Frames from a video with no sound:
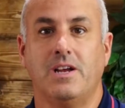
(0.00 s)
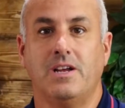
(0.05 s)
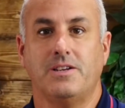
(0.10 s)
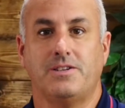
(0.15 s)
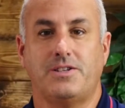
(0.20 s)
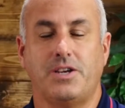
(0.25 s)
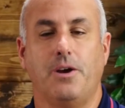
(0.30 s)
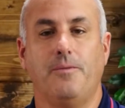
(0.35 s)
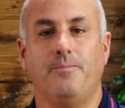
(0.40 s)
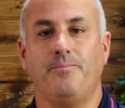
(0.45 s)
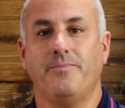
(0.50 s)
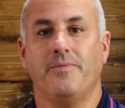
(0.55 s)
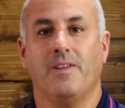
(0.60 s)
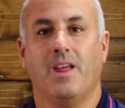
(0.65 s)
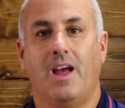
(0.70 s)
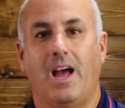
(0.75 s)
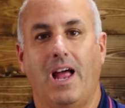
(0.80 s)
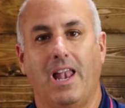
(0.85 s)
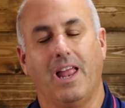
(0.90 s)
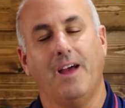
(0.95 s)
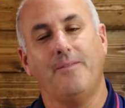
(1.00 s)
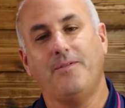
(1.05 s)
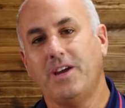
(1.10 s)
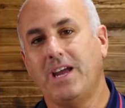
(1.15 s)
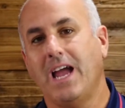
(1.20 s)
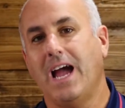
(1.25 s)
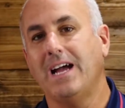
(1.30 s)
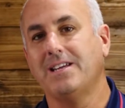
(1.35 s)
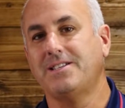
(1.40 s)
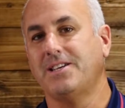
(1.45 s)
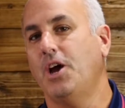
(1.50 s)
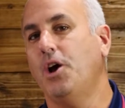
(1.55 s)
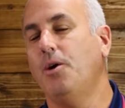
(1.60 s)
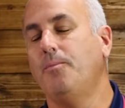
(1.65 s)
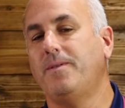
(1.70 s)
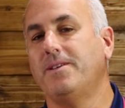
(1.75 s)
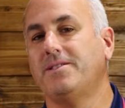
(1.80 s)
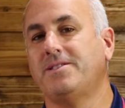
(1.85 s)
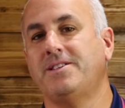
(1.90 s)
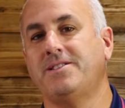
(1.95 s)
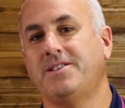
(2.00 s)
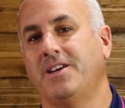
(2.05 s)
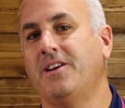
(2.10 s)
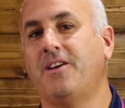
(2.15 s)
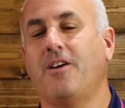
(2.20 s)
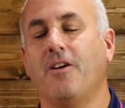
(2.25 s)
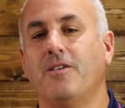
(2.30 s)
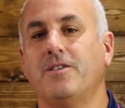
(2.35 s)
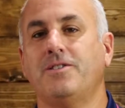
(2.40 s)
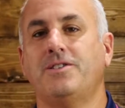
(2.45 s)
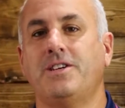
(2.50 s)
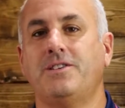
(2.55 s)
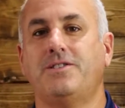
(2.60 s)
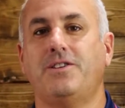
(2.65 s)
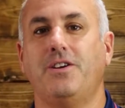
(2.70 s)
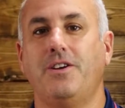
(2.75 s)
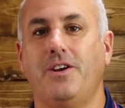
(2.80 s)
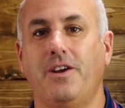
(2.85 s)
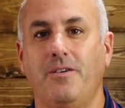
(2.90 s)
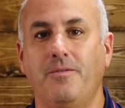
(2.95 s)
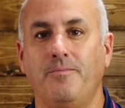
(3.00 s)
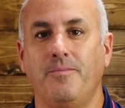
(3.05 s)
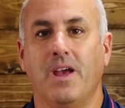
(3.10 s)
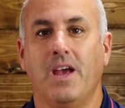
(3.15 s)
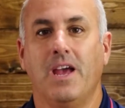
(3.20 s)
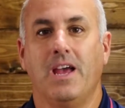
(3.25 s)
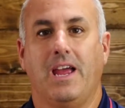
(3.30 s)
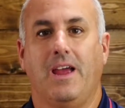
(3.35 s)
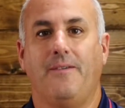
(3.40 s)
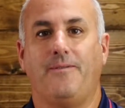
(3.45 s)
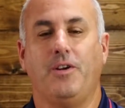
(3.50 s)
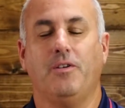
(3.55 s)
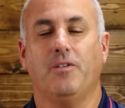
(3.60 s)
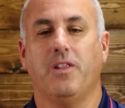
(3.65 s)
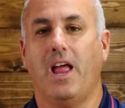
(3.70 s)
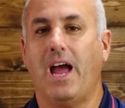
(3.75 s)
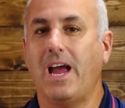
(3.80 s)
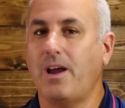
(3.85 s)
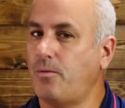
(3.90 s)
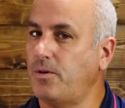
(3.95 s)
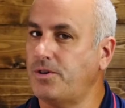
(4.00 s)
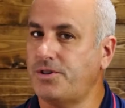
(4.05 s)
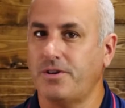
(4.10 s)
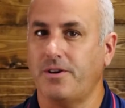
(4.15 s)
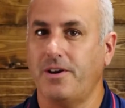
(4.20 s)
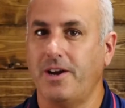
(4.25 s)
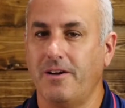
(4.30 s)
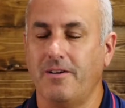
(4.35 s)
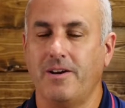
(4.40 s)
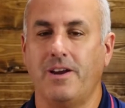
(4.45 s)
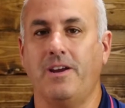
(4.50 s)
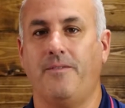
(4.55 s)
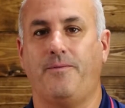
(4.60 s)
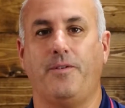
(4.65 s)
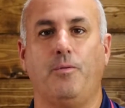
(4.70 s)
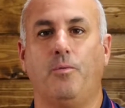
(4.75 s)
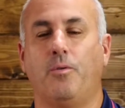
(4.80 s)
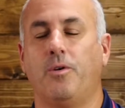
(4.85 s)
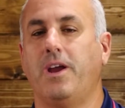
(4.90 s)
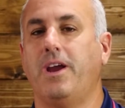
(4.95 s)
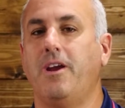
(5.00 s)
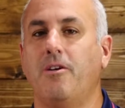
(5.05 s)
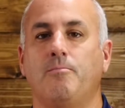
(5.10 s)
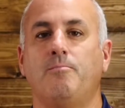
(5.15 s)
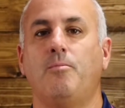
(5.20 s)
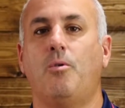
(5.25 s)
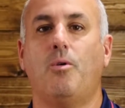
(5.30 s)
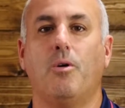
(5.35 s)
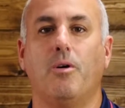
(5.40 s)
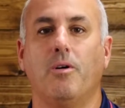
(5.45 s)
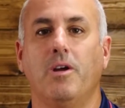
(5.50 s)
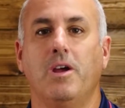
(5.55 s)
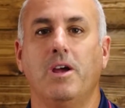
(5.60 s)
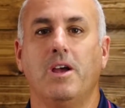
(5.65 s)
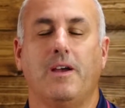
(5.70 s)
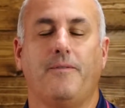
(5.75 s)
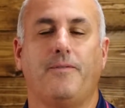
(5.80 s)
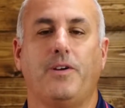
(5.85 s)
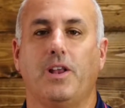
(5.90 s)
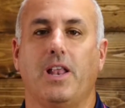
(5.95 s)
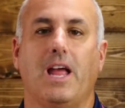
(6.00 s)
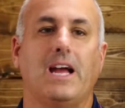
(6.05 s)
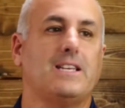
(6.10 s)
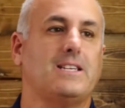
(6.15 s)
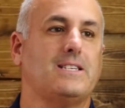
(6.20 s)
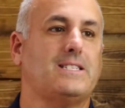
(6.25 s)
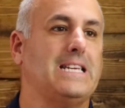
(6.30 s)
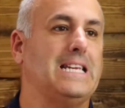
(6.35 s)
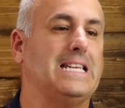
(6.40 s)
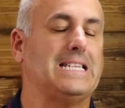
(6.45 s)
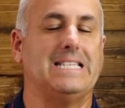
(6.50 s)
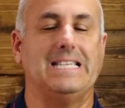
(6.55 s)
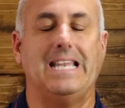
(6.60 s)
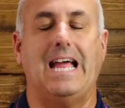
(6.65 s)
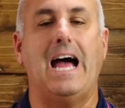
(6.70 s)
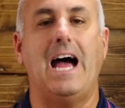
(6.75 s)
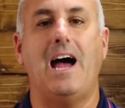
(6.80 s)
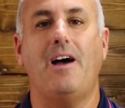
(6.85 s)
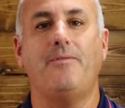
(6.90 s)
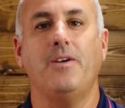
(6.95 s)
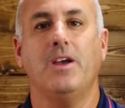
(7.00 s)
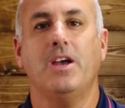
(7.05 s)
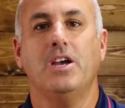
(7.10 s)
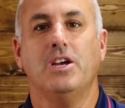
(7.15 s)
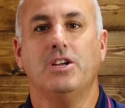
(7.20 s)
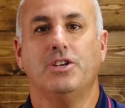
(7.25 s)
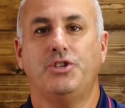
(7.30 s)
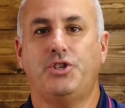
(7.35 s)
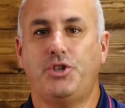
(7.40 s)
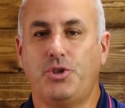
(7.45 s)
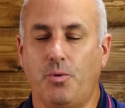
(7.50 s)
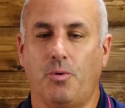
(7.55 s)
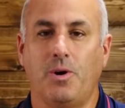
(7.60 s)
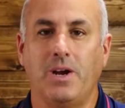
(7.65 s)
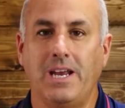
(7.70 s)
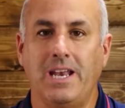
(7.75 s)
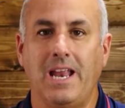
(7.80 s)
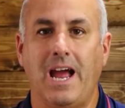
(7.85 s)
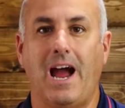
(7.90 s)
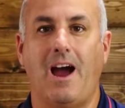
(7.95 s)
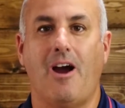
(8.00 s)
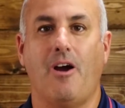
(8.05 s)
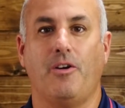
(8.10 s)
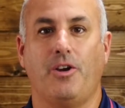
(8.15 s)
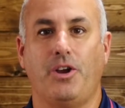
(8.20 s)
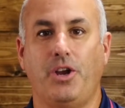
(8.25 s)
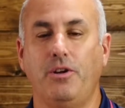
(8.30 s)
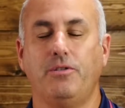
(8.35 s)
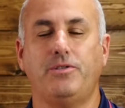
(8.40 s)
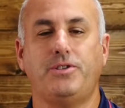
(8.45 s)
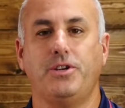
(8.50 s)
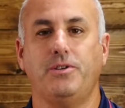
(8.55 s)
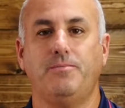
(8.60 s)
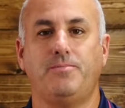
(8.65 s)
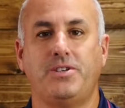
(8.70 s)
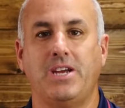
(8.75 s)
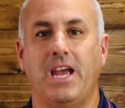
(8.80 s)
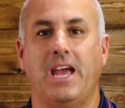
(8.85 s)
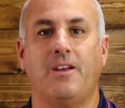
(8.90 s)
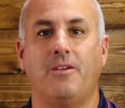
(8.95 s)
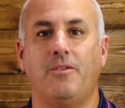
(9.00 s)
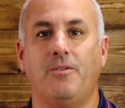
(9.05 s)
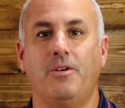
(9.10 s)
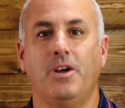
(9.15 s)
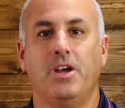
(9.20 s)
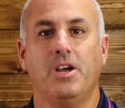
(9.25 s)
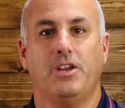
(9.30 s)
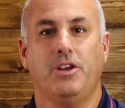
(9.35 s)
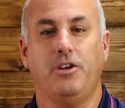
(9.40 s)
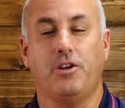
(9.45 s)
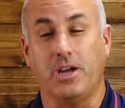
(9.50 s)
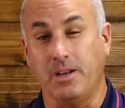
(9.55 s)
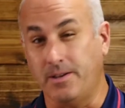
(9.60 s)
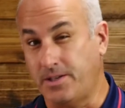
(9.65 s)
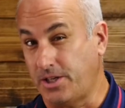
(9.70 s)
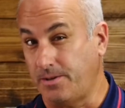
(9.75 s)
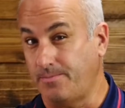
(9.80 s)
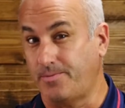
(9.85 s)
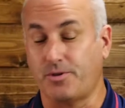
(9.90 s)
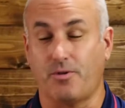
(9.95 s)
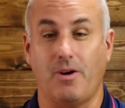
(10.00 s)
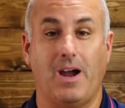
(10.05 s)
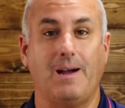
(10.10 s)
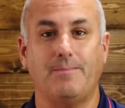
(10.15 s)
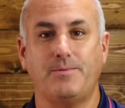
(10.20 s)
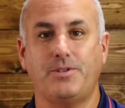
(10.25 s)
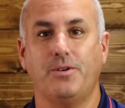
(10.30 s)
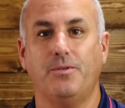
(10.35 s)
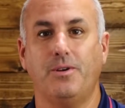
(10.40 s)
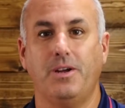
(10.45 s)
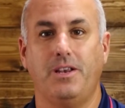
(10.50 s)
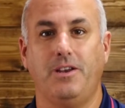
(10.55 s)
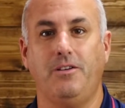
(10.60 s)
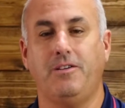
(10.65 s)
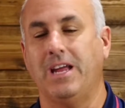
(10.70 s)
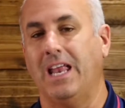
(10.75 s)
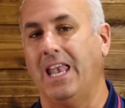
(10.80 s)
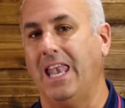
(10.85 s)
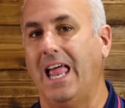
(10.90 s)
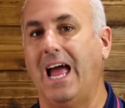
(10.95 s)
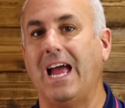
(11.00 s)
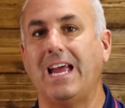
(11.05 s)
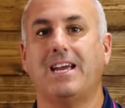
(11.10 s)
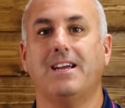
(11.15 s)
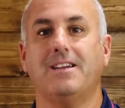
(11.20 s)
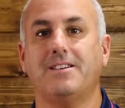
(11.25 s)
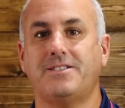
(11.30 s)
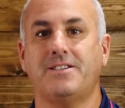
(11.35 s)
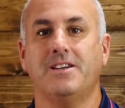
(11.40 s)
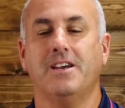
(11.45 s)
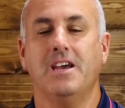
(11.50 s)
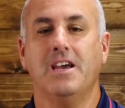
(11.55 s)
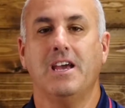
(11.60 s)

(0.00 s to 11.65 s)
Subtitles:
So I love you guys. I hope this is encouraging to you. If you like what you're hearing, if you want to hear more, if you'd like to see us live, join our YouTube channel. You can subscribe to it. You can like us.